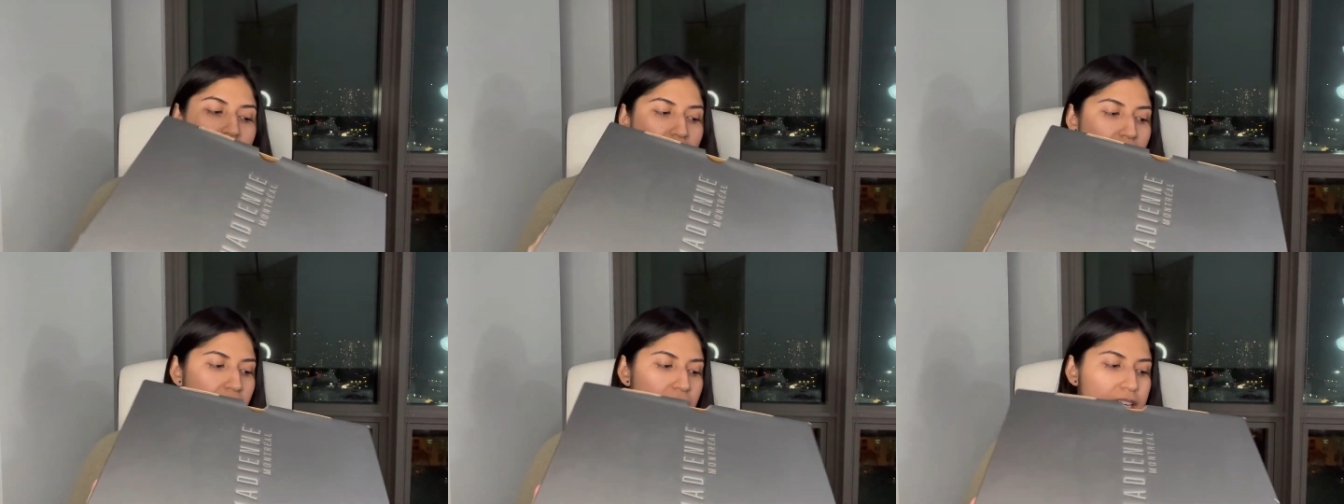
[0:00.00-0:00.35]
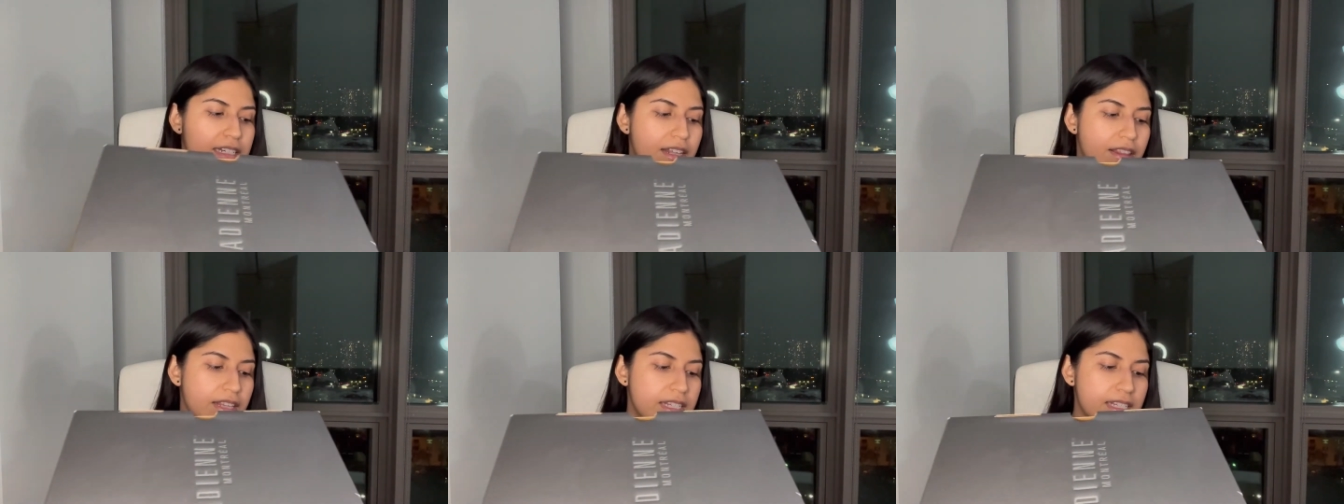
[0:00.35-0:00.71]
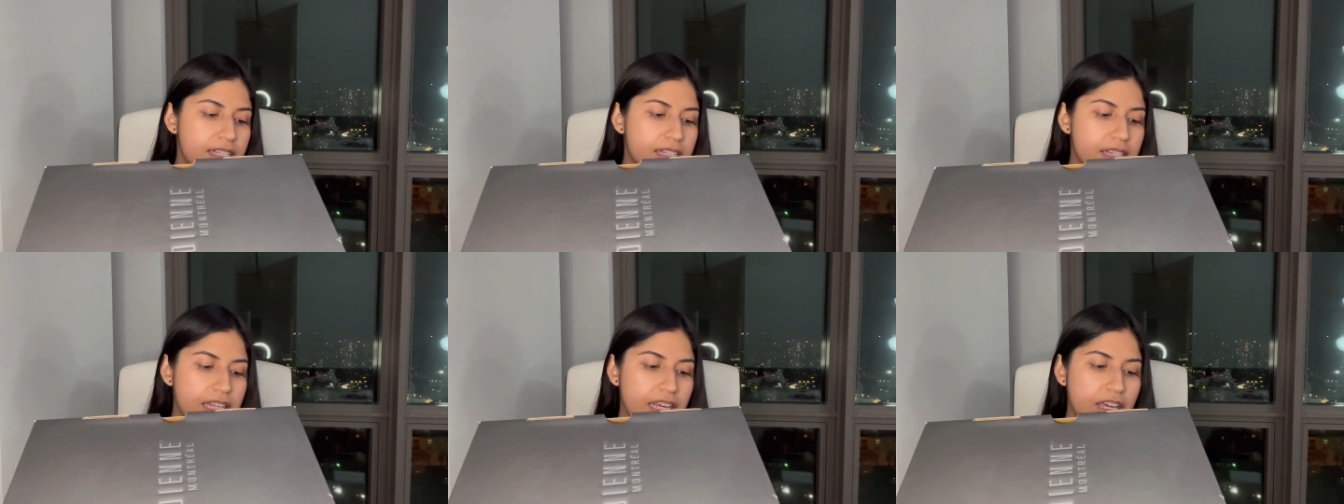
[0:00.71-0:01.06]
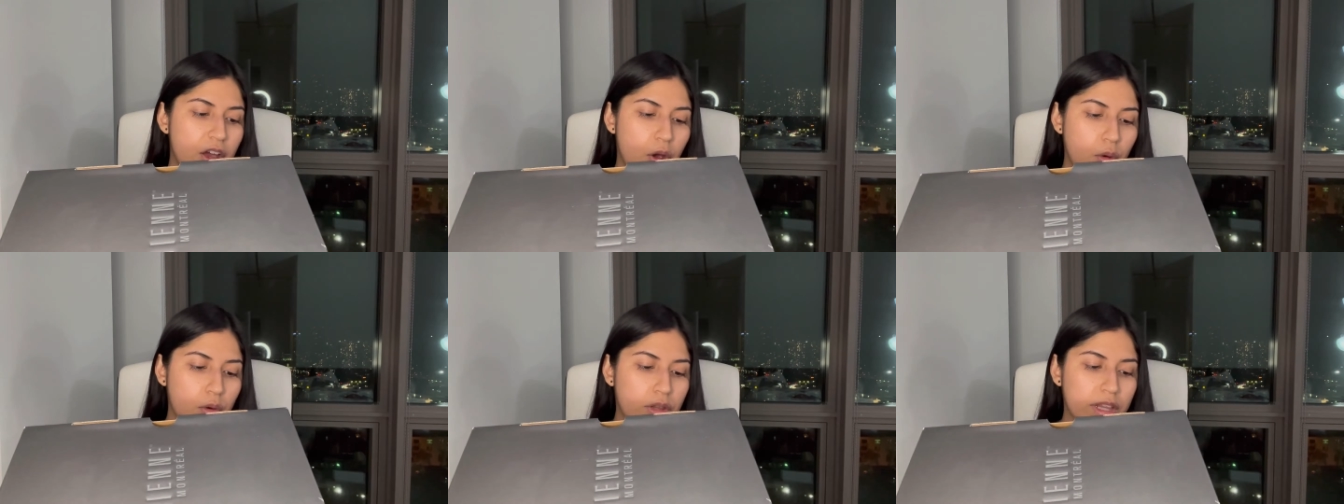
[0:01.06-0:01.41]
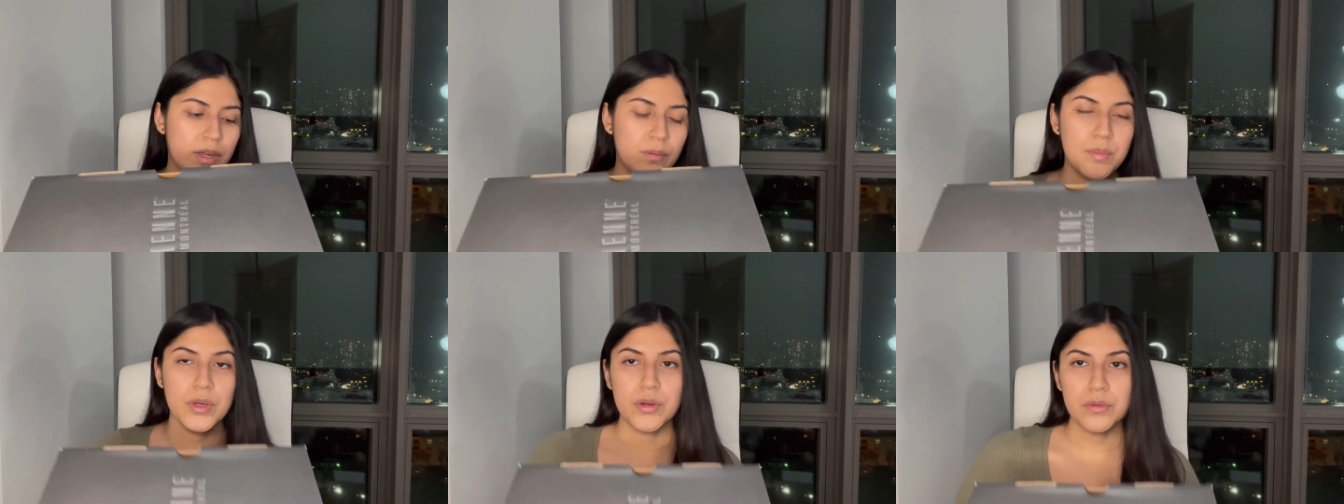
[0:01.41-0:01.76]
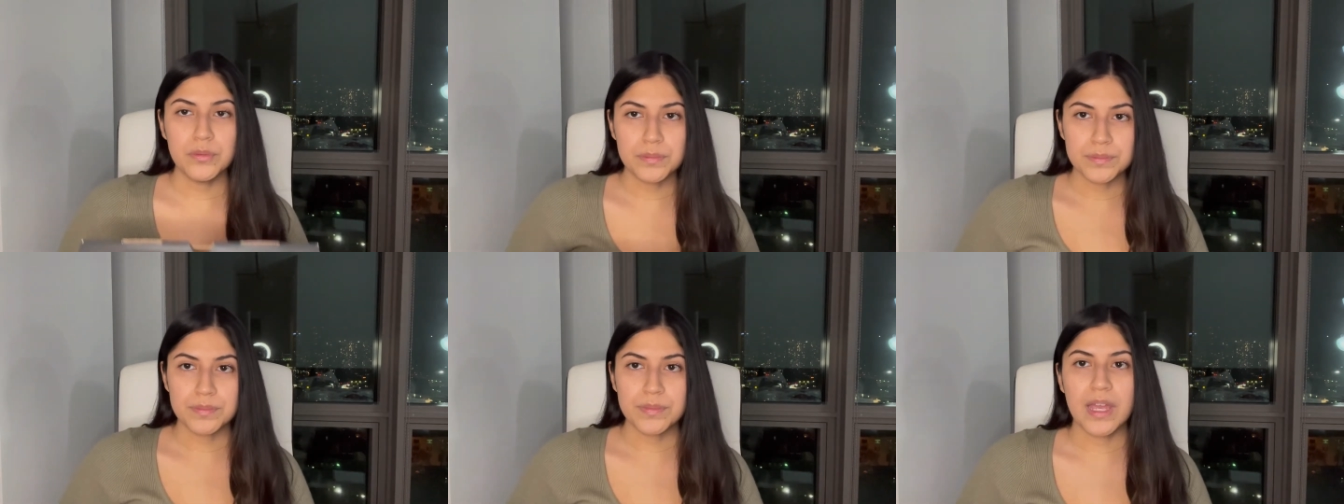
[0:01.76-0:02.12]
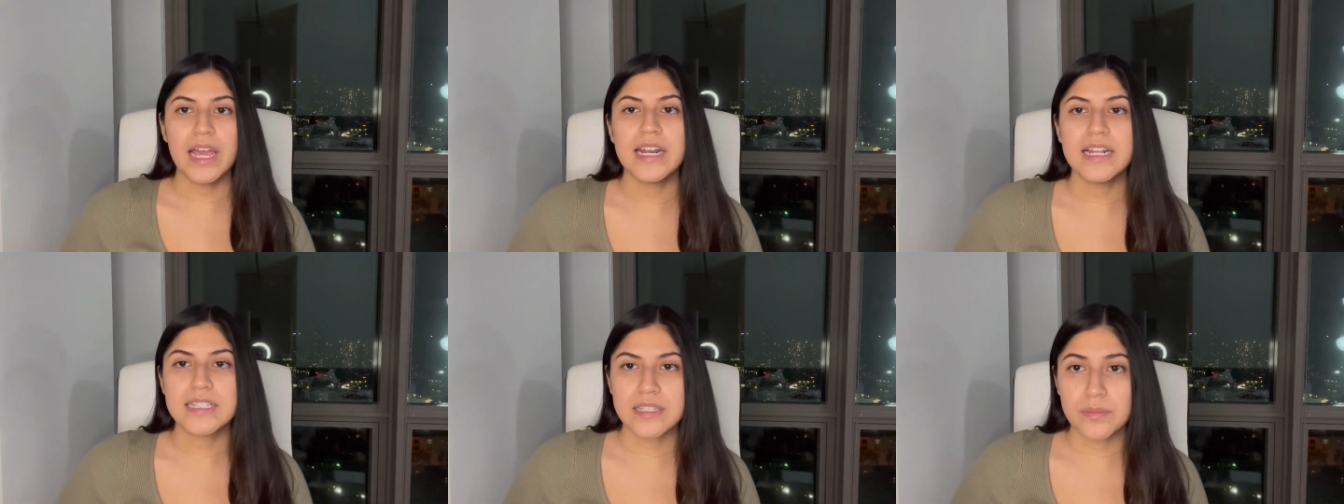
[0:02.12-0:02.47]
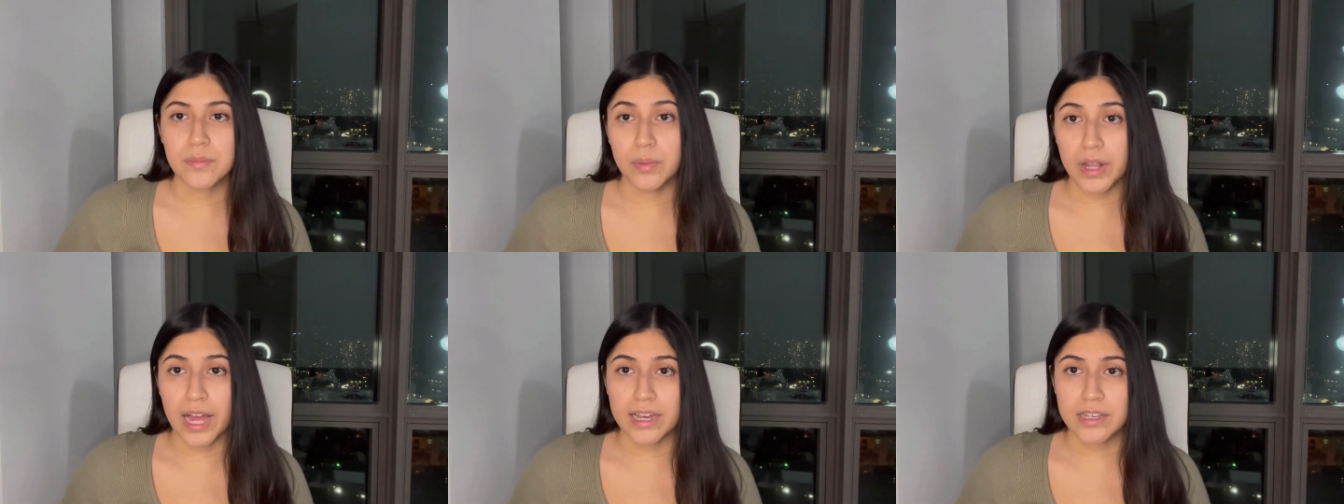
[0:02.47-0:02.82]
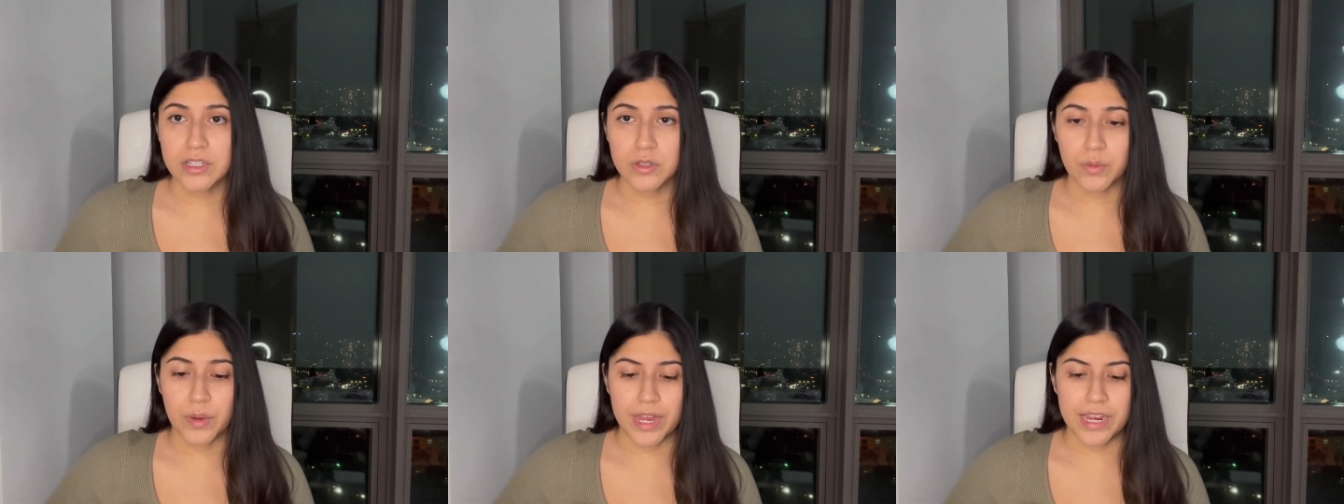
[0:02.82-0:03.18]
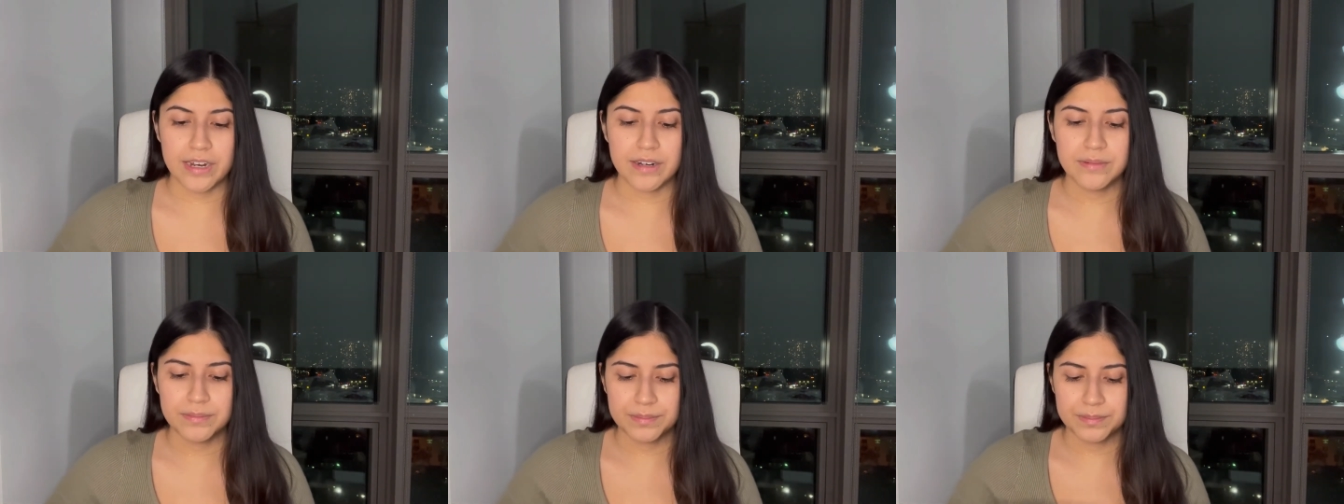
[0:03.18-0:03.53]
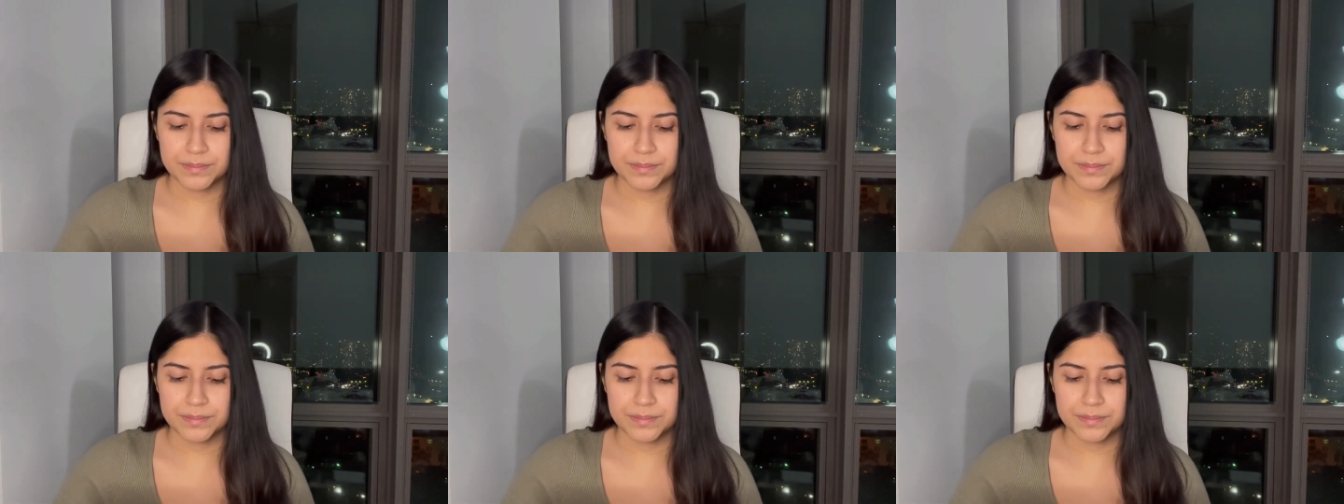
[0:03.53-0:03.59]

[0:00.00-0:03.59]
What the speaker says: and this is the Oakley boot, and it's in black suede.